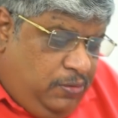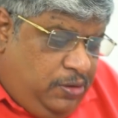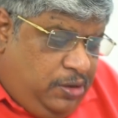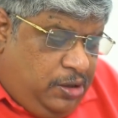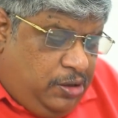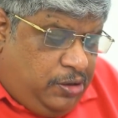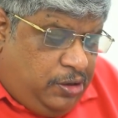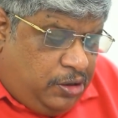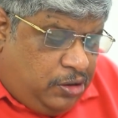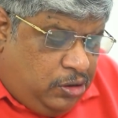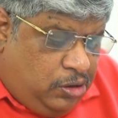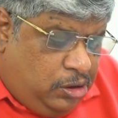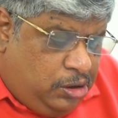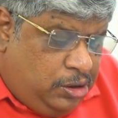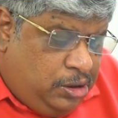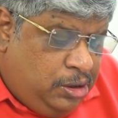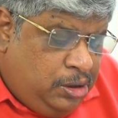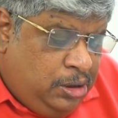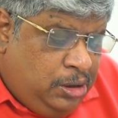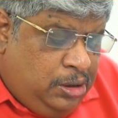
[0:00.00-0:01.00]
a
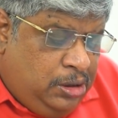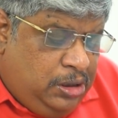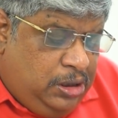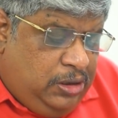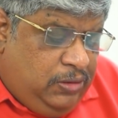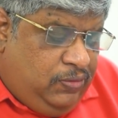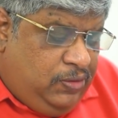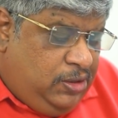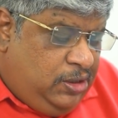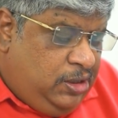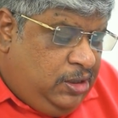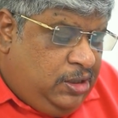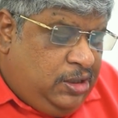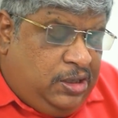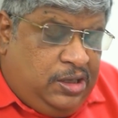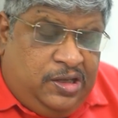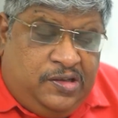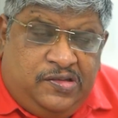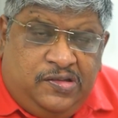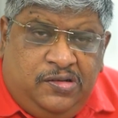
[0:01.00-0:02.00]
record even in
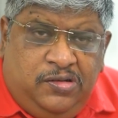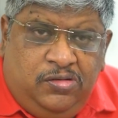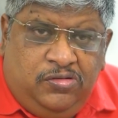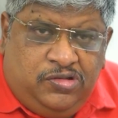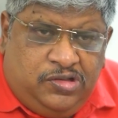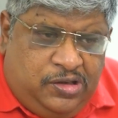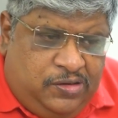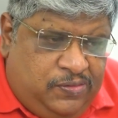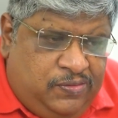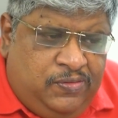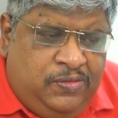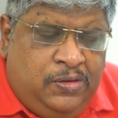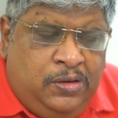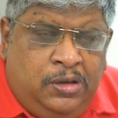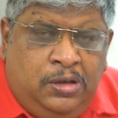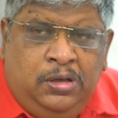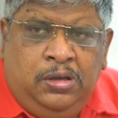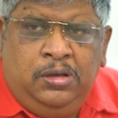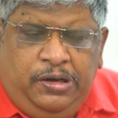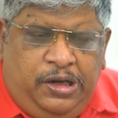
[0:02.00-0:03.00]
an exclusive
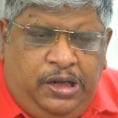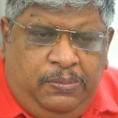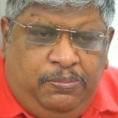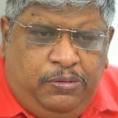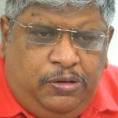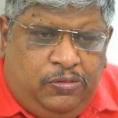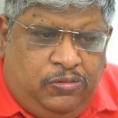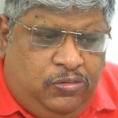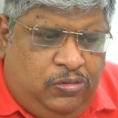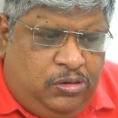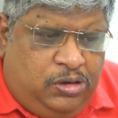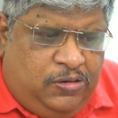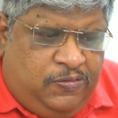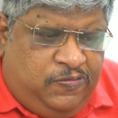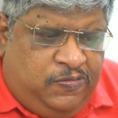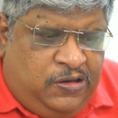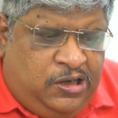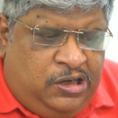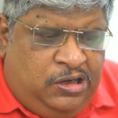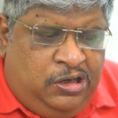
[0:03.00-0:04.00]
neighborhood
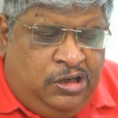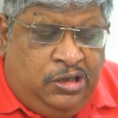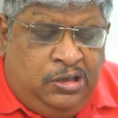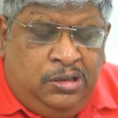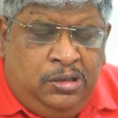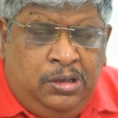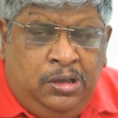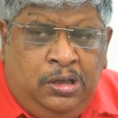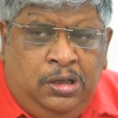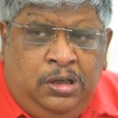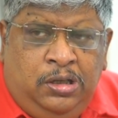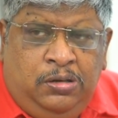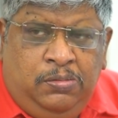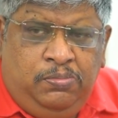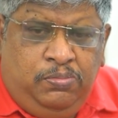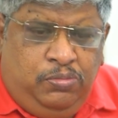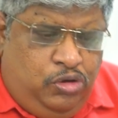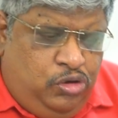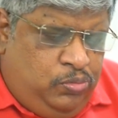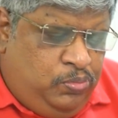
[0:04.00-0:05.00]
of London,
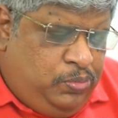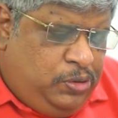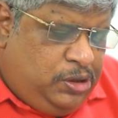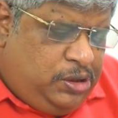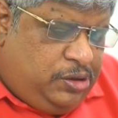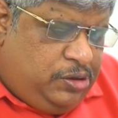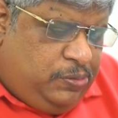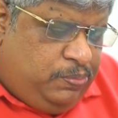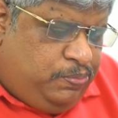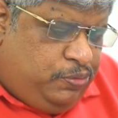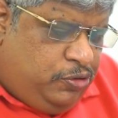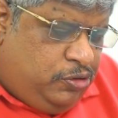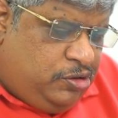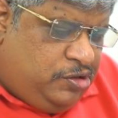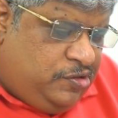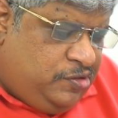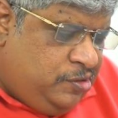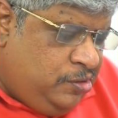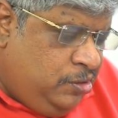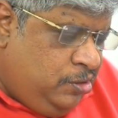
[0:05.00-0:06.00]
Bloomberg
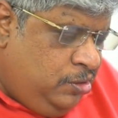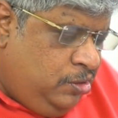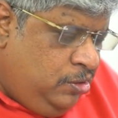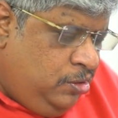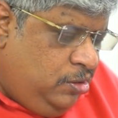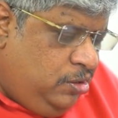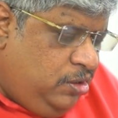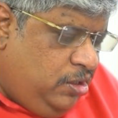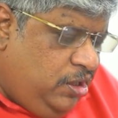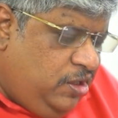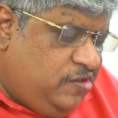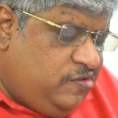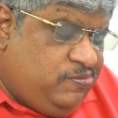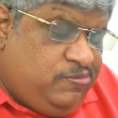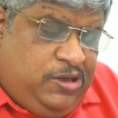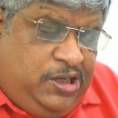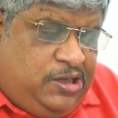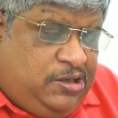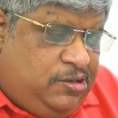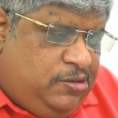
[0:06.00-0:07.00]
reports last
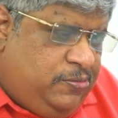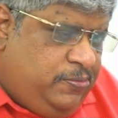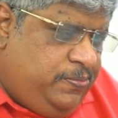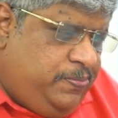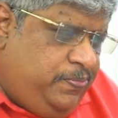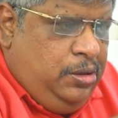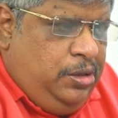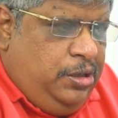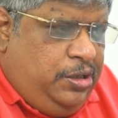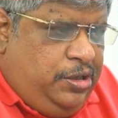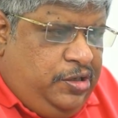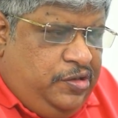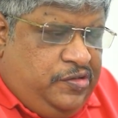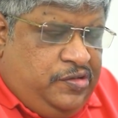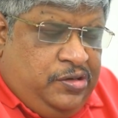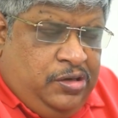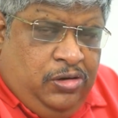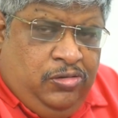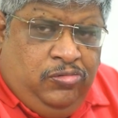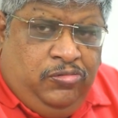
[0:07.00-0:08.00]
week. It
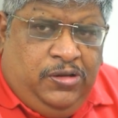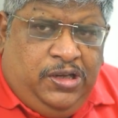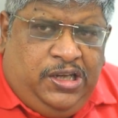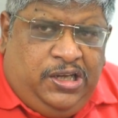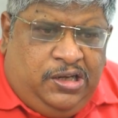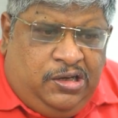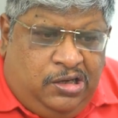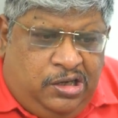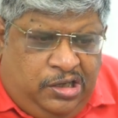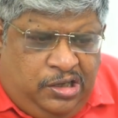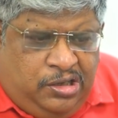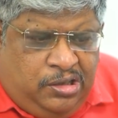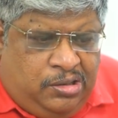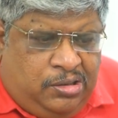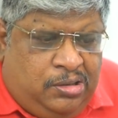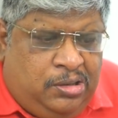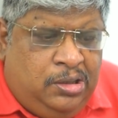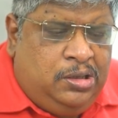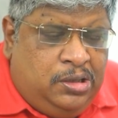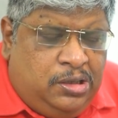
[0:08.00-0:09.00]
is now very clear
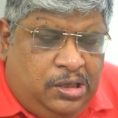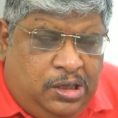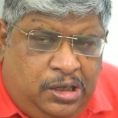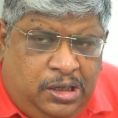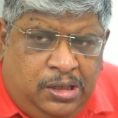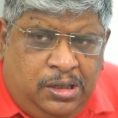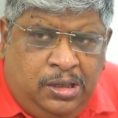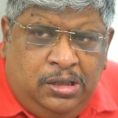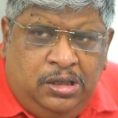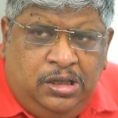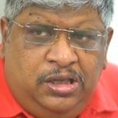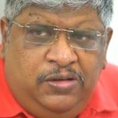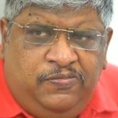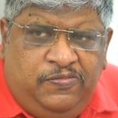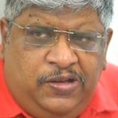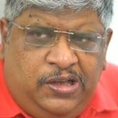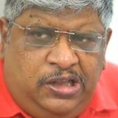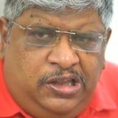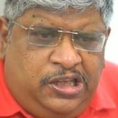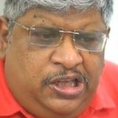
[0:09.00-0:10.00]
that the
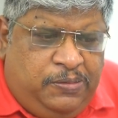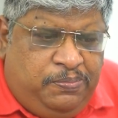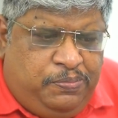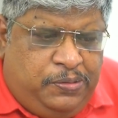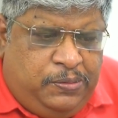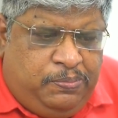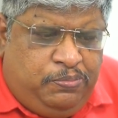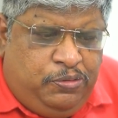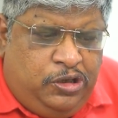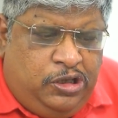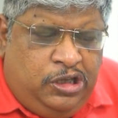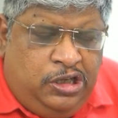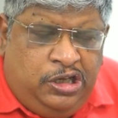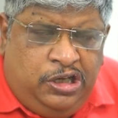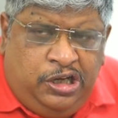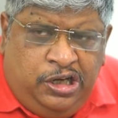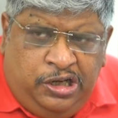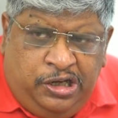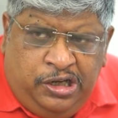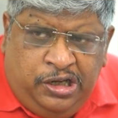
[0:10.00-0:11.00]
wealthy people in
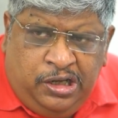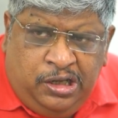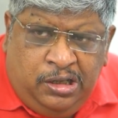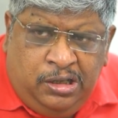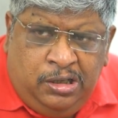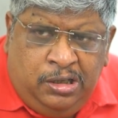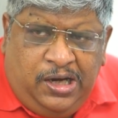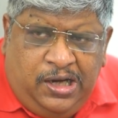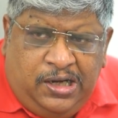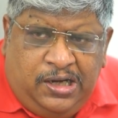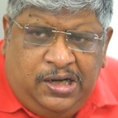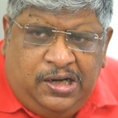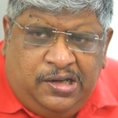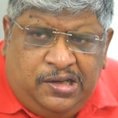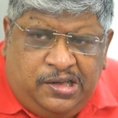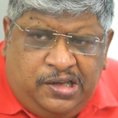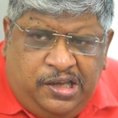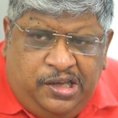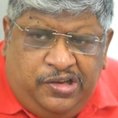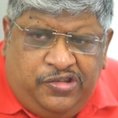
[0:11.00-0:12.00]
India had a
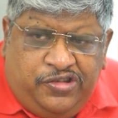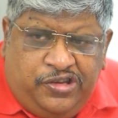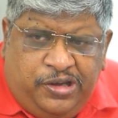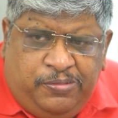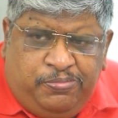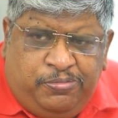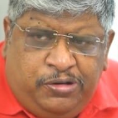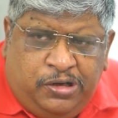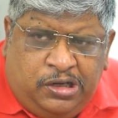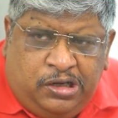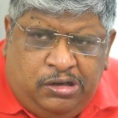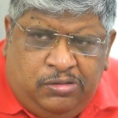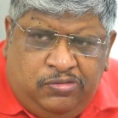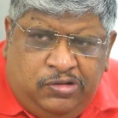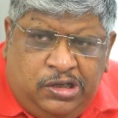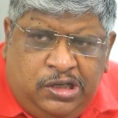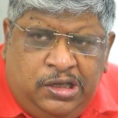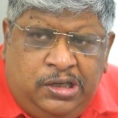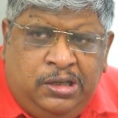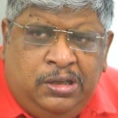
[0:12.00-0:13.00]
K-shaped
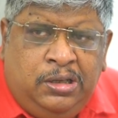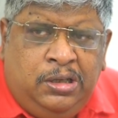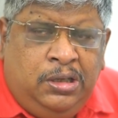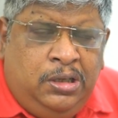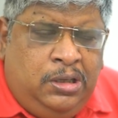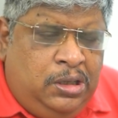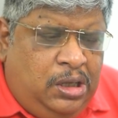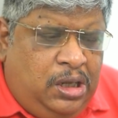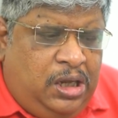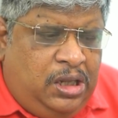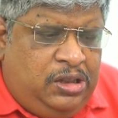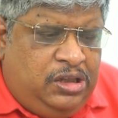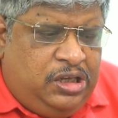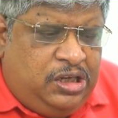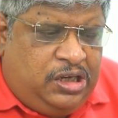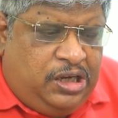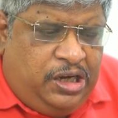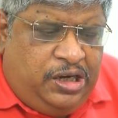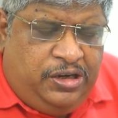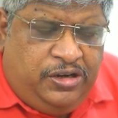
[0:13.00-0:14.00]
recovery, and the
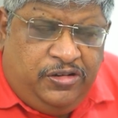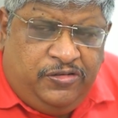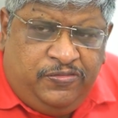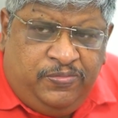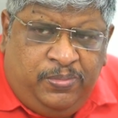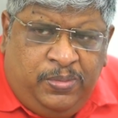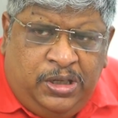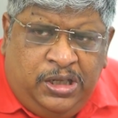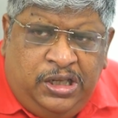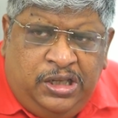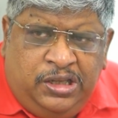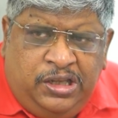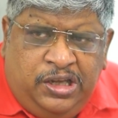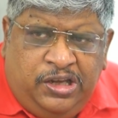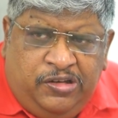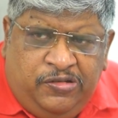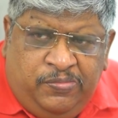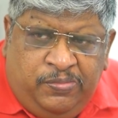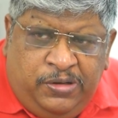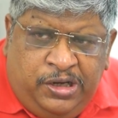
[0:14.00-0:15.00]
kind of money they
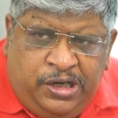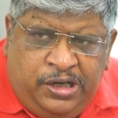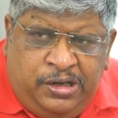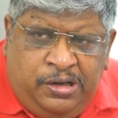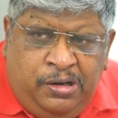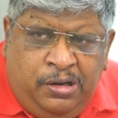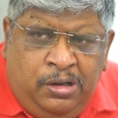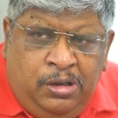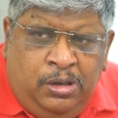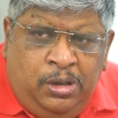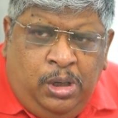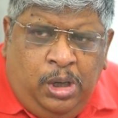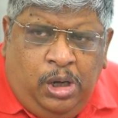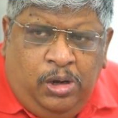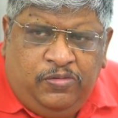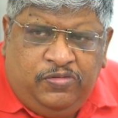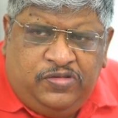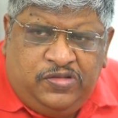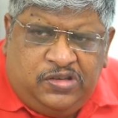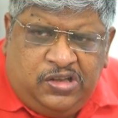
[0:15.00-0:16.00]
have made
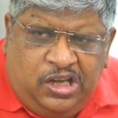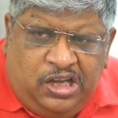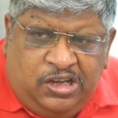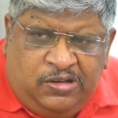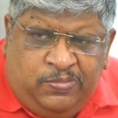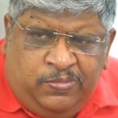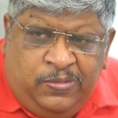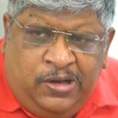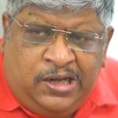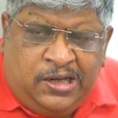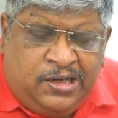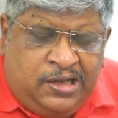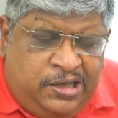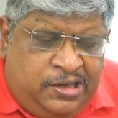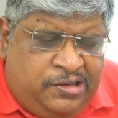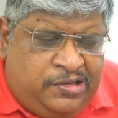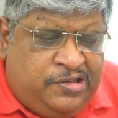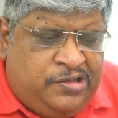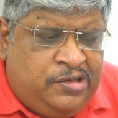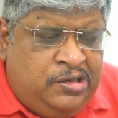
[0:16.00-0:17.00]
of stock
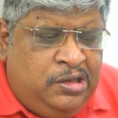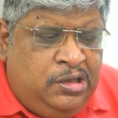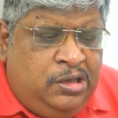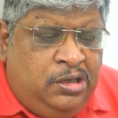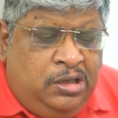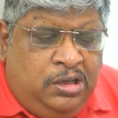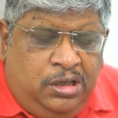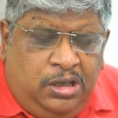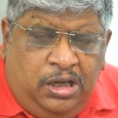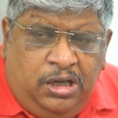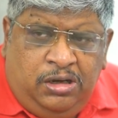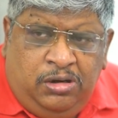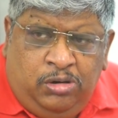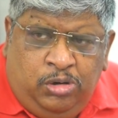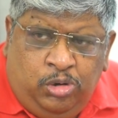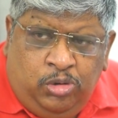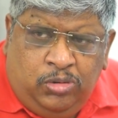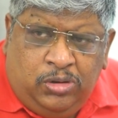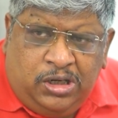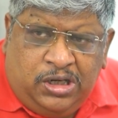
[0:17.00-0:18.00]
markets and
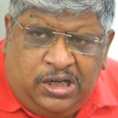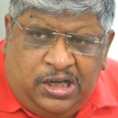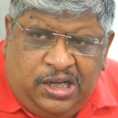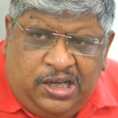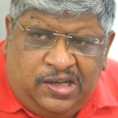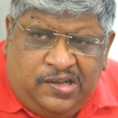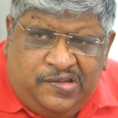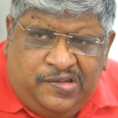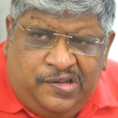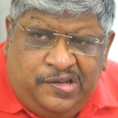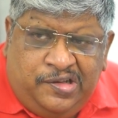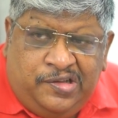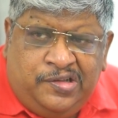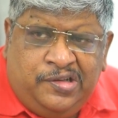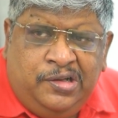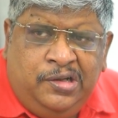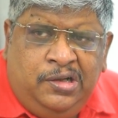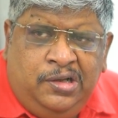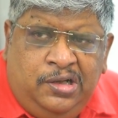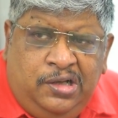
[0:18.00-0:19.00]
lower
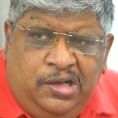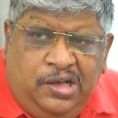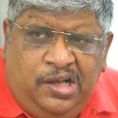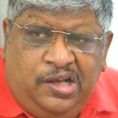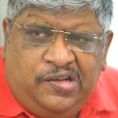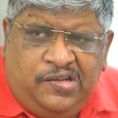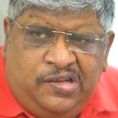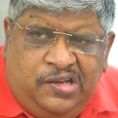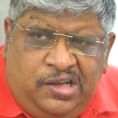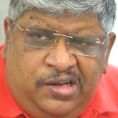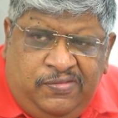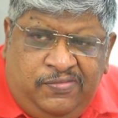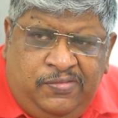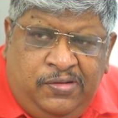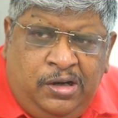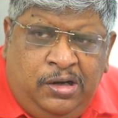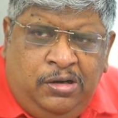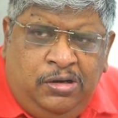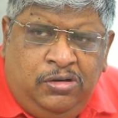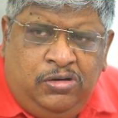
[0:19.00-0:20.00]
taxes has led
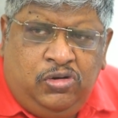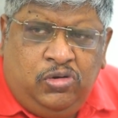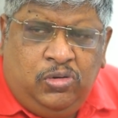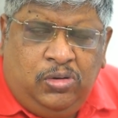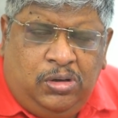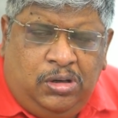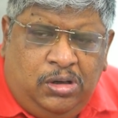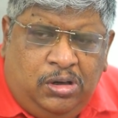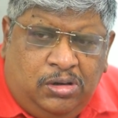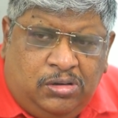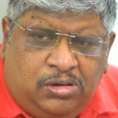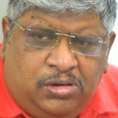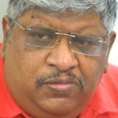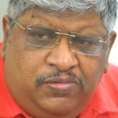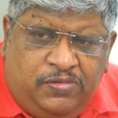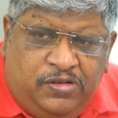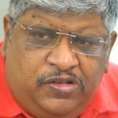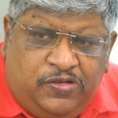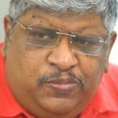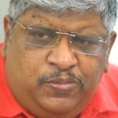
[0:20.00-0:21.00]
to a lot
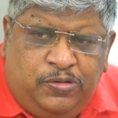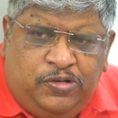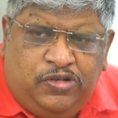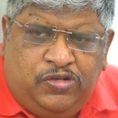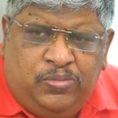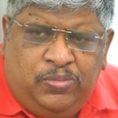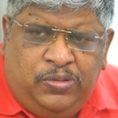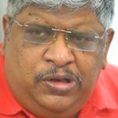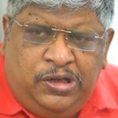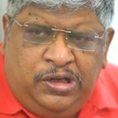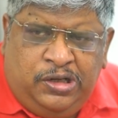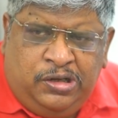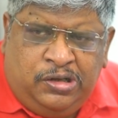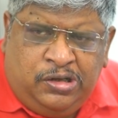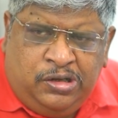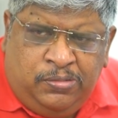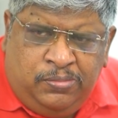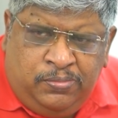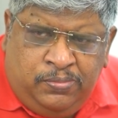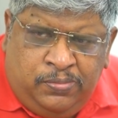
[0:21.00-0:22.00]
of disposable
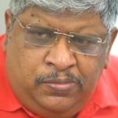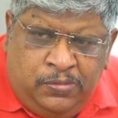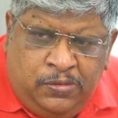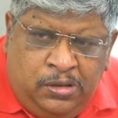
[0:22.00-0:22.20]
income.